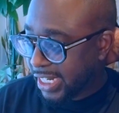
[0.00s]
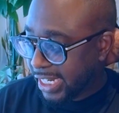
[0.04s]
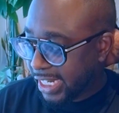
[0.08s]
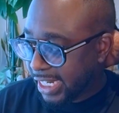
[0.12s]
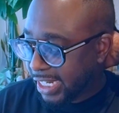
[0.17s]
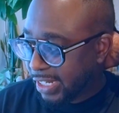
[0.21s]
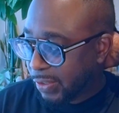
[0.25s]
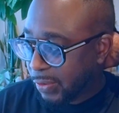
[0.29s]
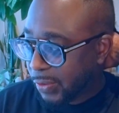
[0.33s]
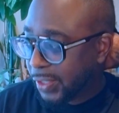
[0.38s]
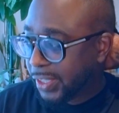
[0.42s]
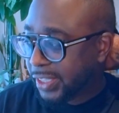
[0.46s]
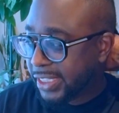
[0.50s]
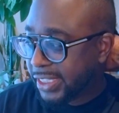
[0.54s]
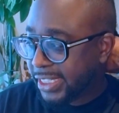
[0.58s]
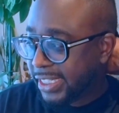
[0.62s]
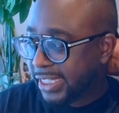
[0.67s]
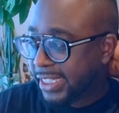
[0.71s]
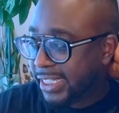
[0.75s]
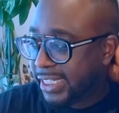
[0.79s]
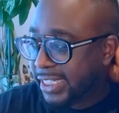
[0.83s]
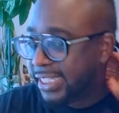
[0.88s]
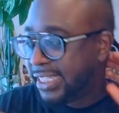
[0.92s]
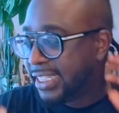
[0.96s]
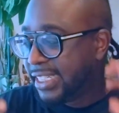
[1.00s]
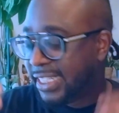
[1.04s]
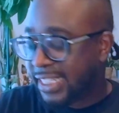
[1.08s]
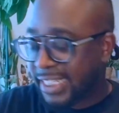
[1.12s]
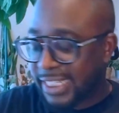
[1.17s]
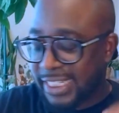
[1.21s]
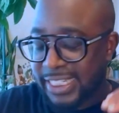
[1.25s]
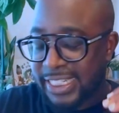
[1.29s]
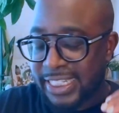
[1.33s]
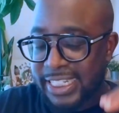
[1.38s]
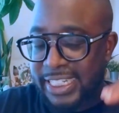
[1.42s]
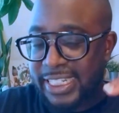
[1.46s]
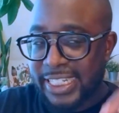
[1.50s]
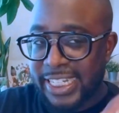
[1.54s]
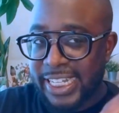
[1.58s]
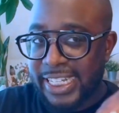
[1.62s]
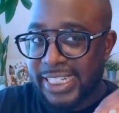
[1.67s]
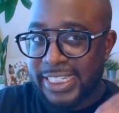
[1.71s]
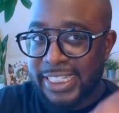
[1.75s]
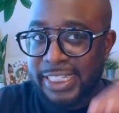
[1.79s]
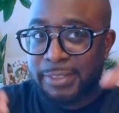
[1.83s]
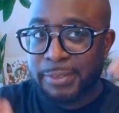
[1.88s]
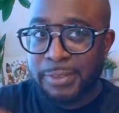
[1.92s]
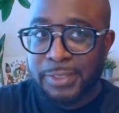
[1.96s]
in order to
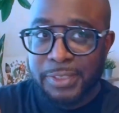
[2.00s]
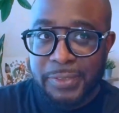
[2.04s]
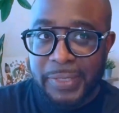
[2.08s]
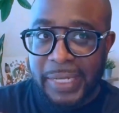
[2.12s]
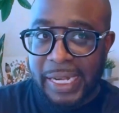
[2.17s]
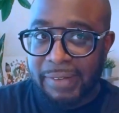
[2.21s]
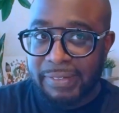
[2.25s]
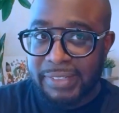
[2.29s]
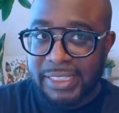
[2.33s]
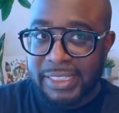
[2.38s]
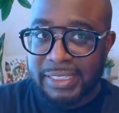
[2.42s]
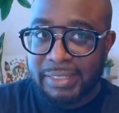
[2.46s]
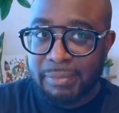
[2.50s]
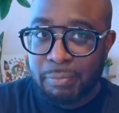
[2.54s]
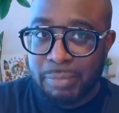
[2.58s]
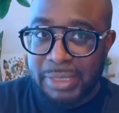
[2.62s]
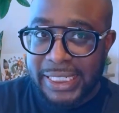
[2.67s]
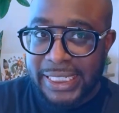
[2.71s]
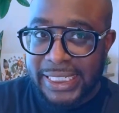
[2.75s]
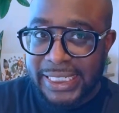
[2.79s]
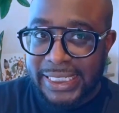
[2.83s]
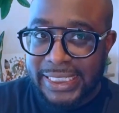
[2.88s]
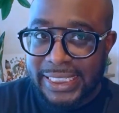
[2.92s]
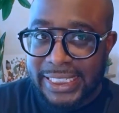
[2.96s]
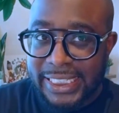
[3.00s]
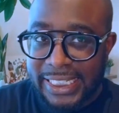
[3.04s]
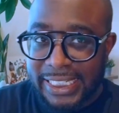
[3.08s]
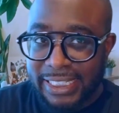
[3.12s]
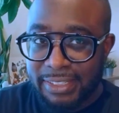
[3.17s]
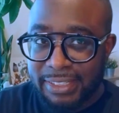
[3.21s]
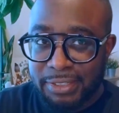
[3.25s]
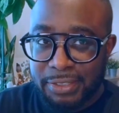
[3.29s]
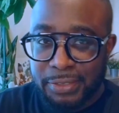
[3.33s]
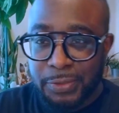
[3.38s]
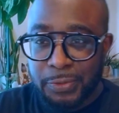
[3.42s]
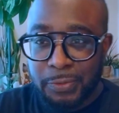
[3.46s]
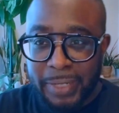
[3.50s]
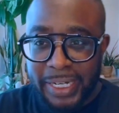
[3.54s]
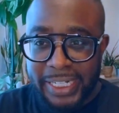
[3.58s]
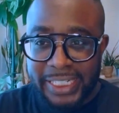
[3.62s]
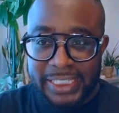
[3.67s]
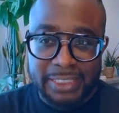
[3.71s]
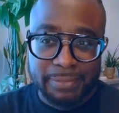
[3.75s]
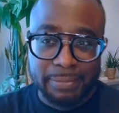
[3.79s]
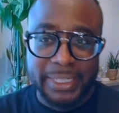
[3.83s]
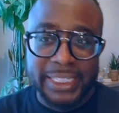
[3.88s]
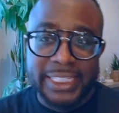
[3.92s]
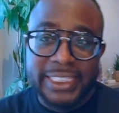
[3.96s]
success equals you have to blend into
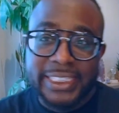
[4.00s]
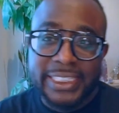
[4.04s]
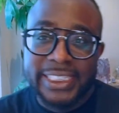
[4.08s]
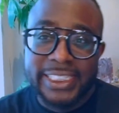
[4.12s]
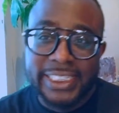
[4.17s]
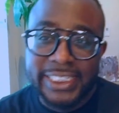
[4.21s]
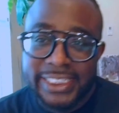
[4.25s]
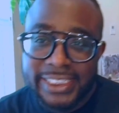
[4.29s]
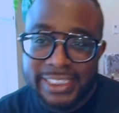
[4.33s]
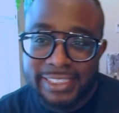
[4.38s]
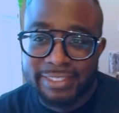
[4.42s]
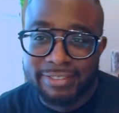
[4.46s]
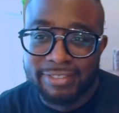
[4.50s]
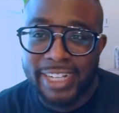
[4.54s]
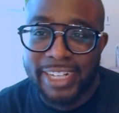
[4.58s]
white spaces,